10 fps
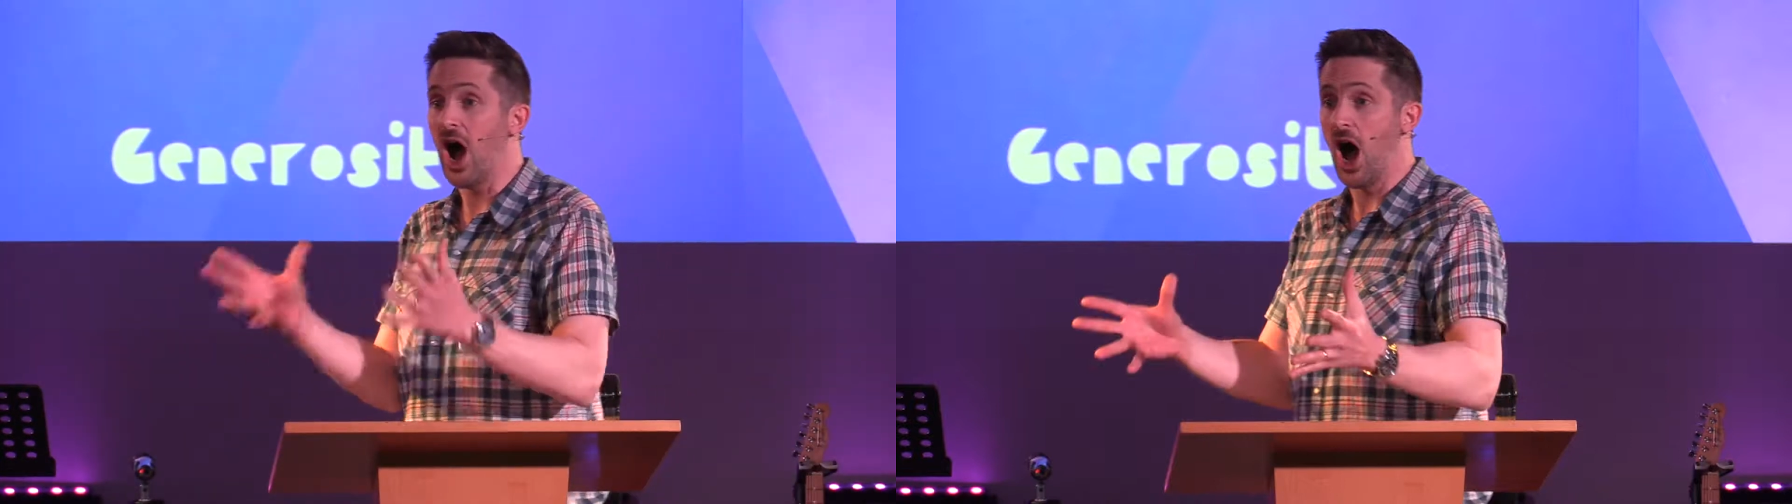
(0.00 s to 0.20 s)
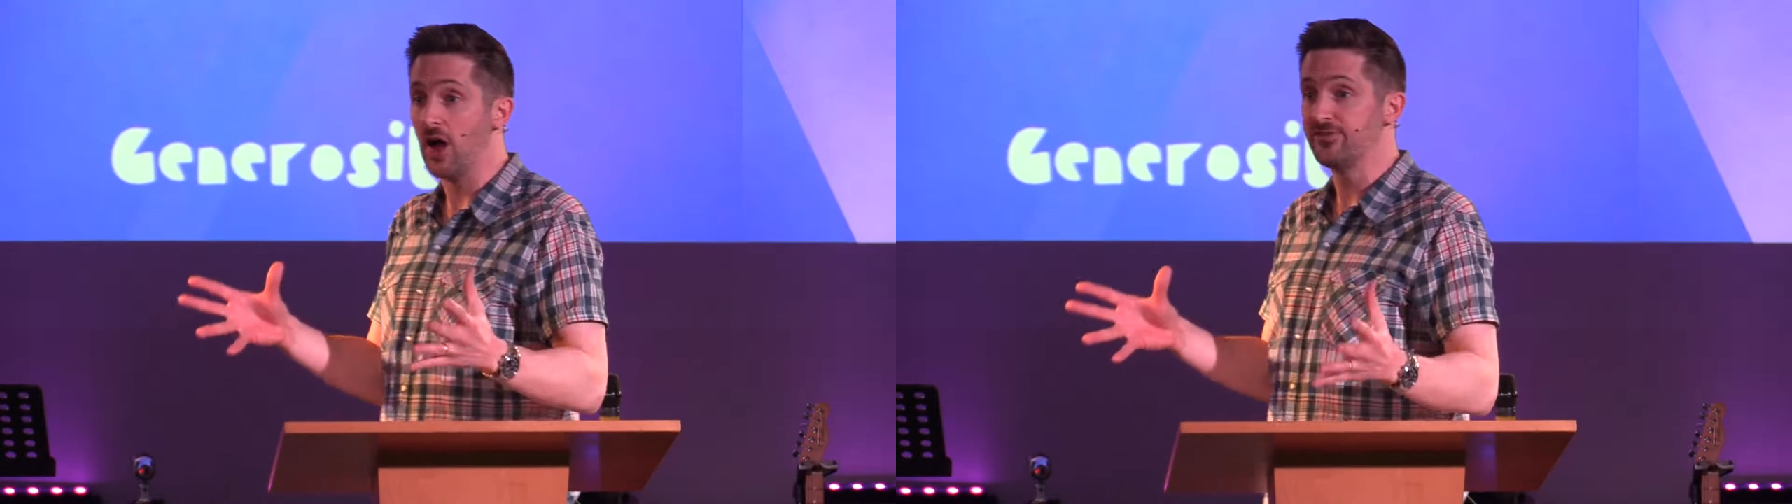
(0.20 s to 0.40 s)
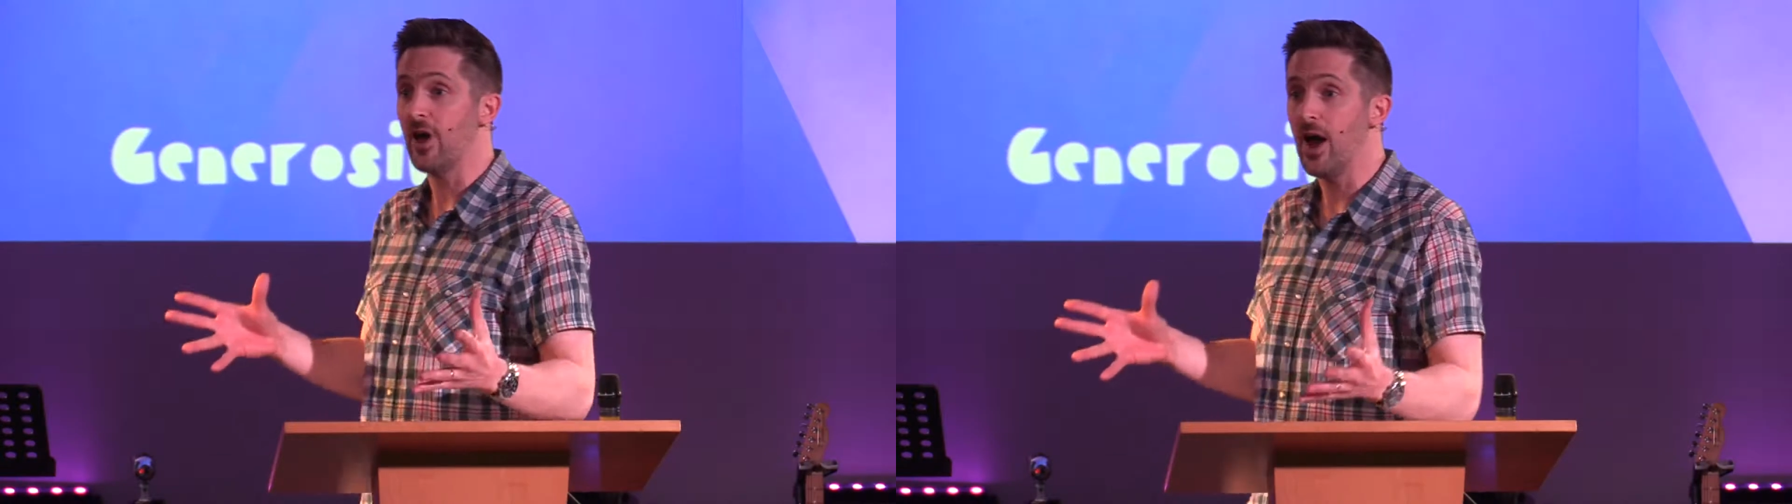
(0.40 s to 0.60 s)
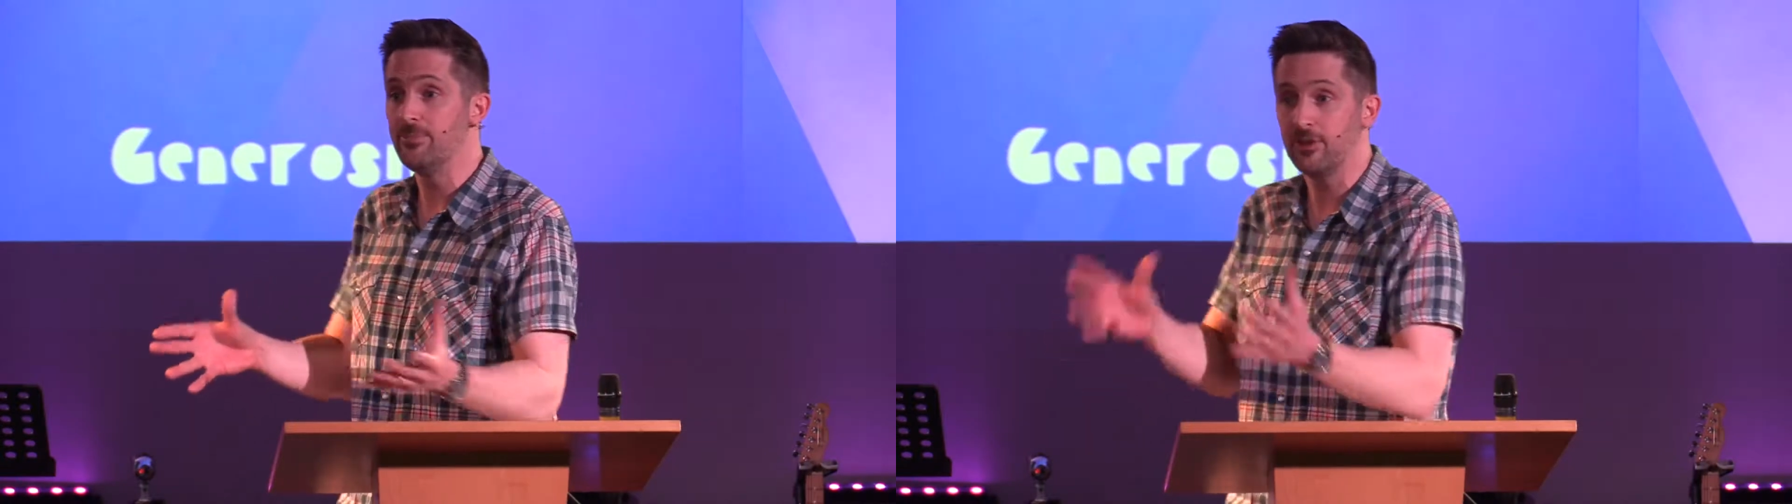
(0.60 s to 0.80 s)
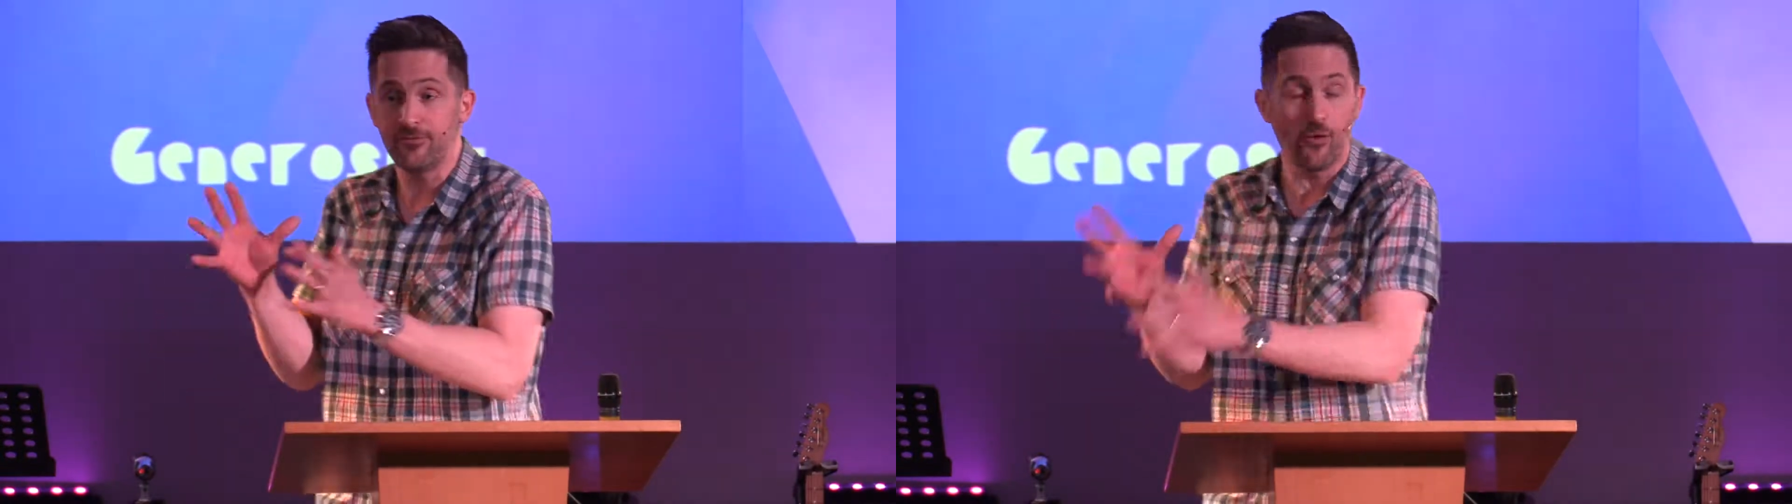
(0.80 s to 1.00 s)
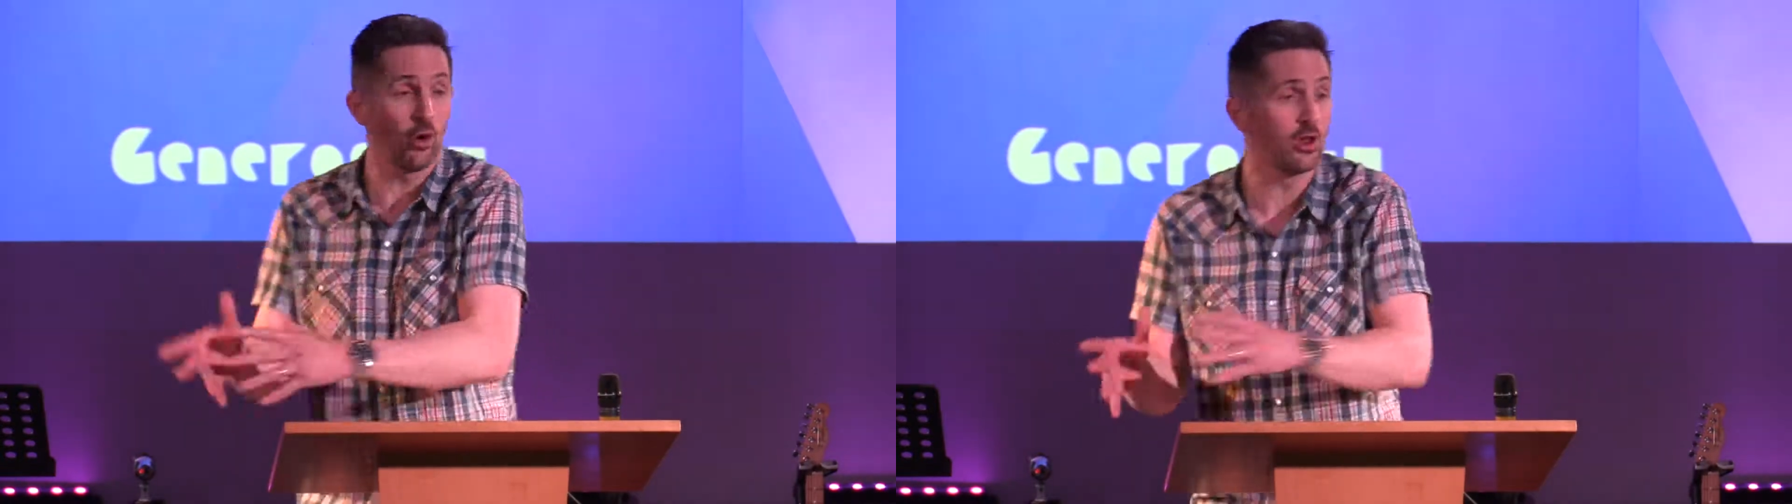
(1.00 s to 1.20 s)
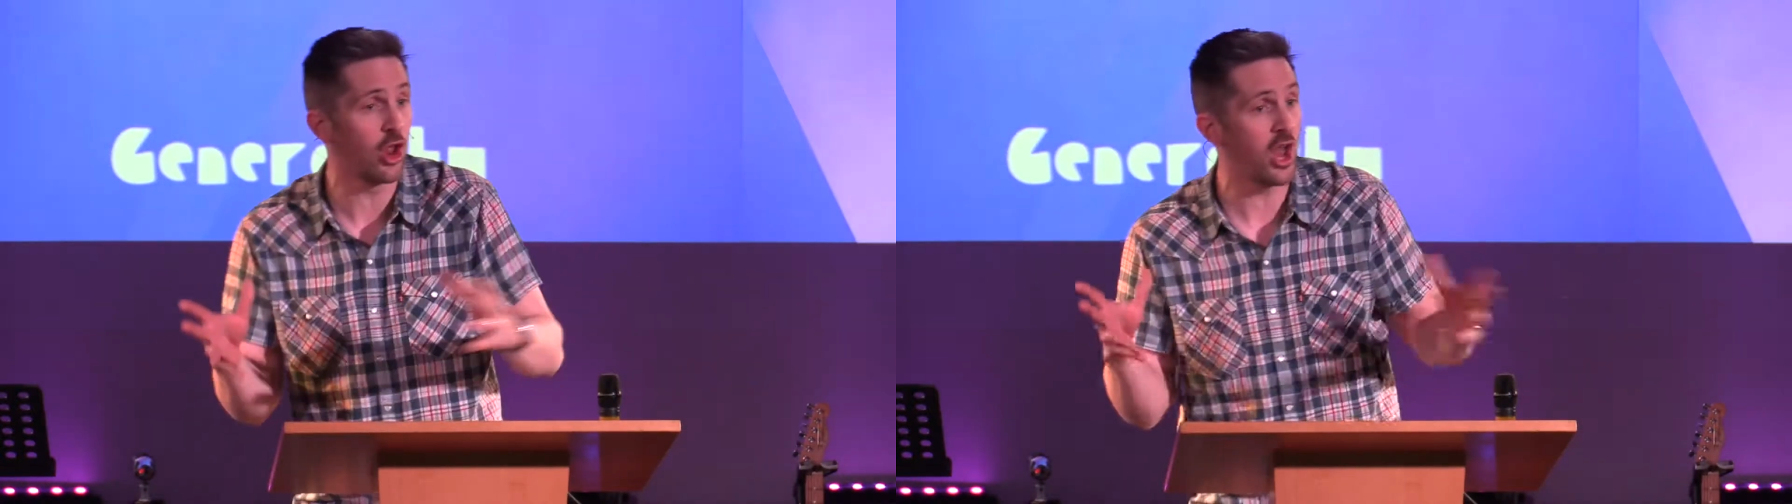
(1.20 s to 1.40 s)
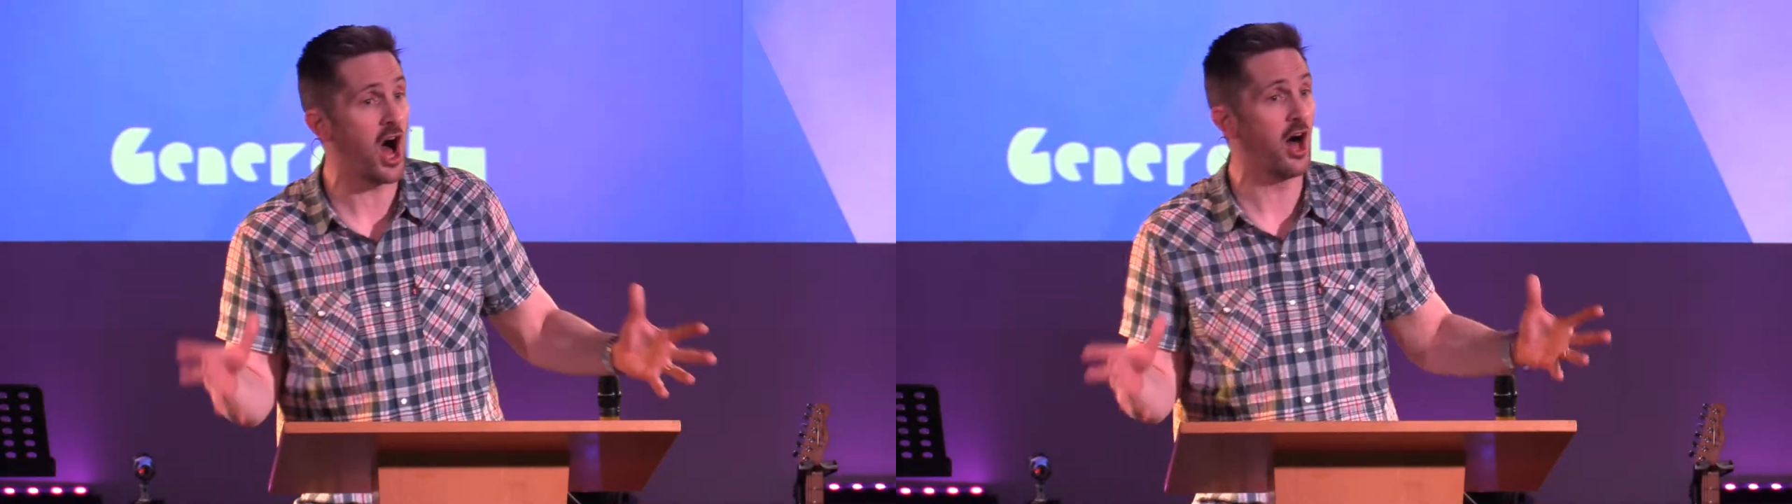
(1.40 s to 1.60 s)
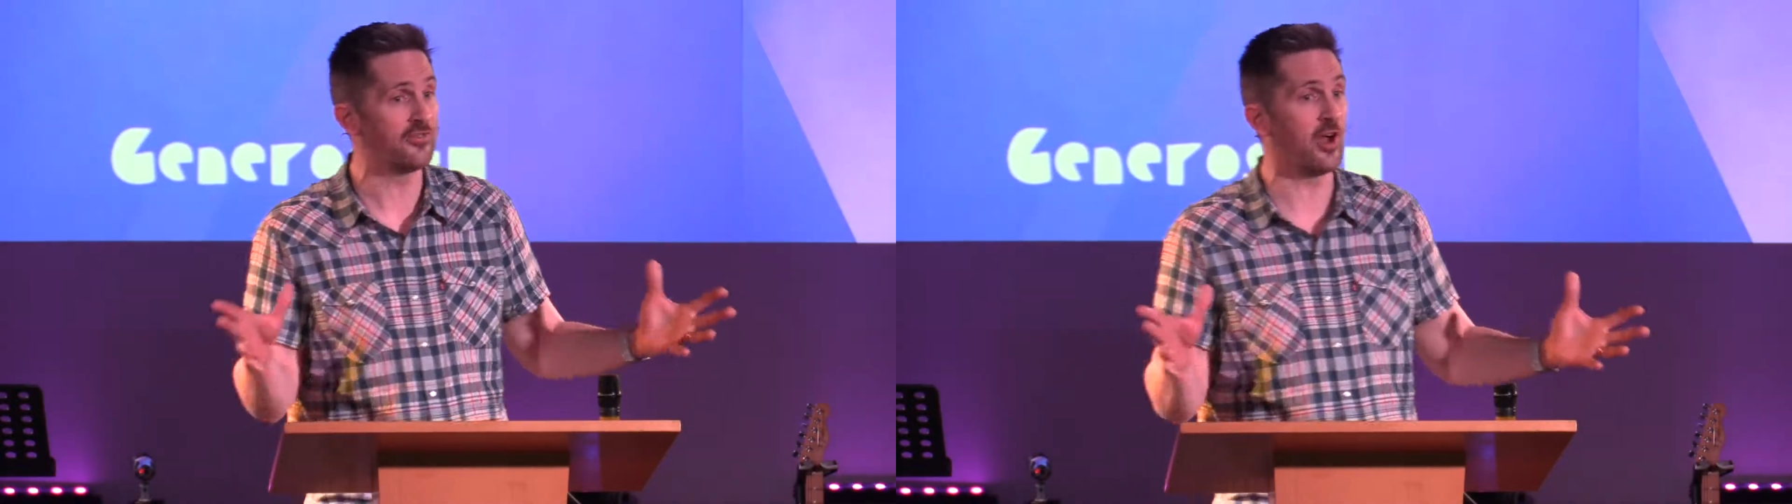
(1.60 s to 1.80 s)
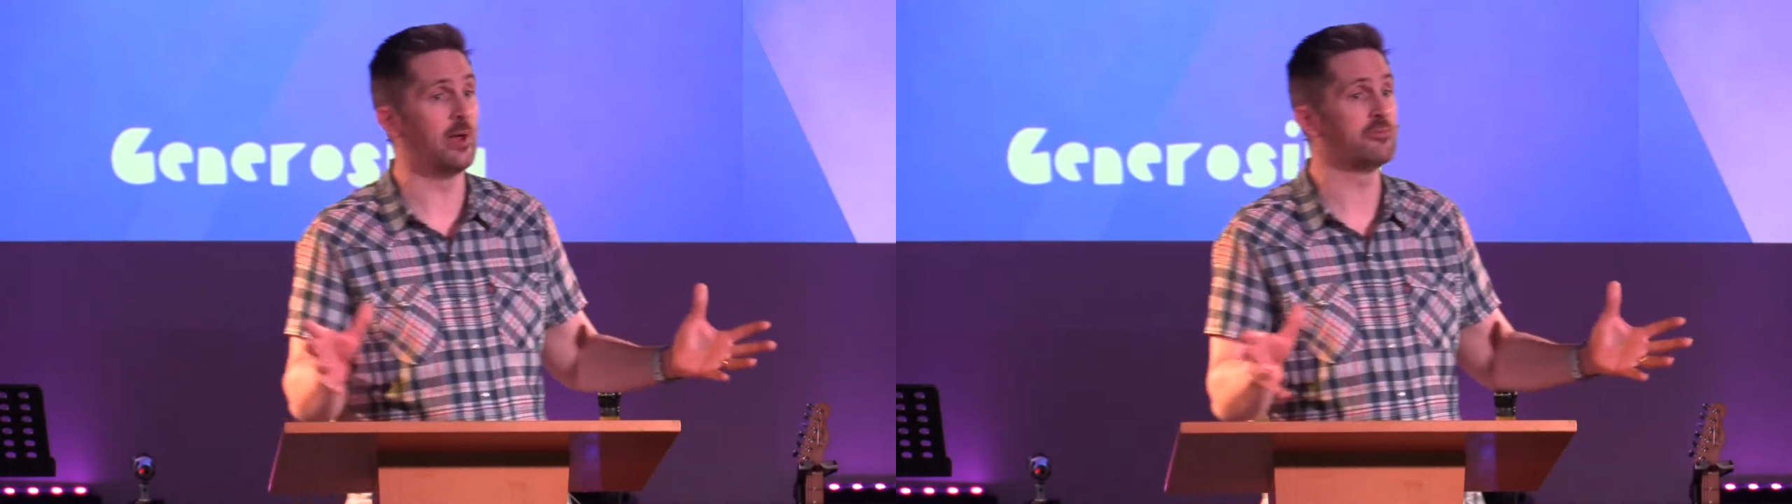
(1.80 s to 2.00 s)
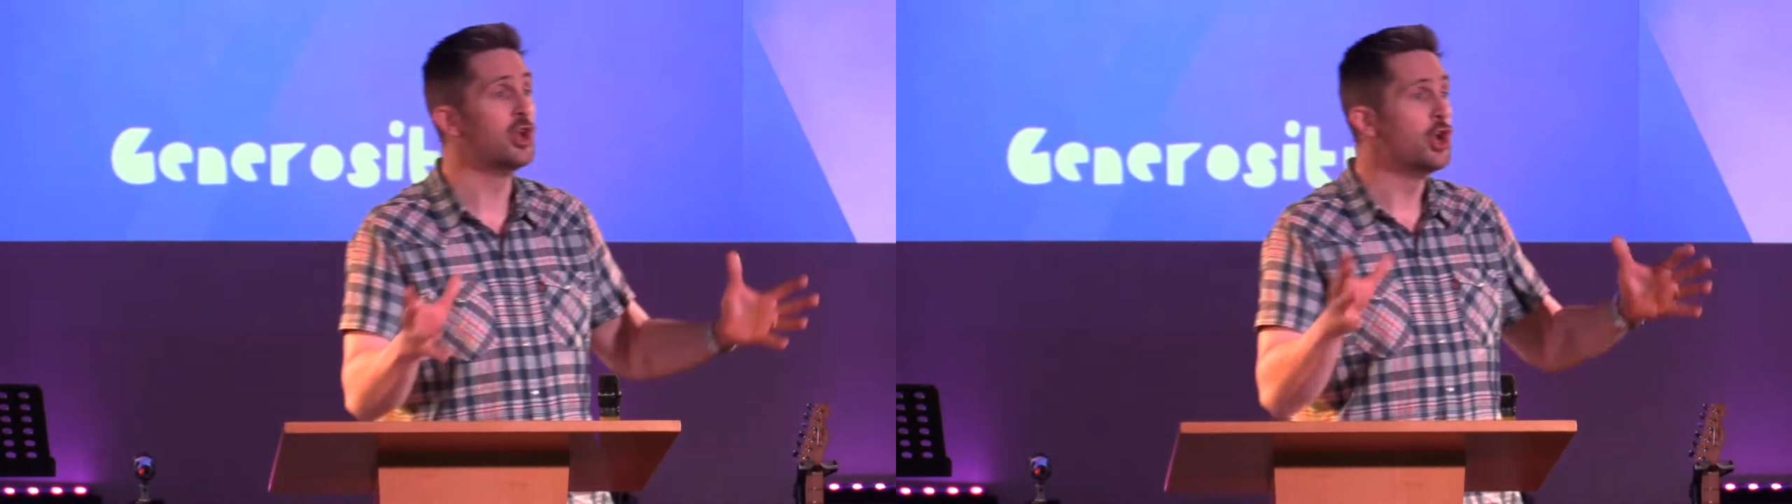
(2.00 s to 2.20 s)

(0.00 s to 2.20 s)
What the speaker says: a hard time. They'd fallen on hard times.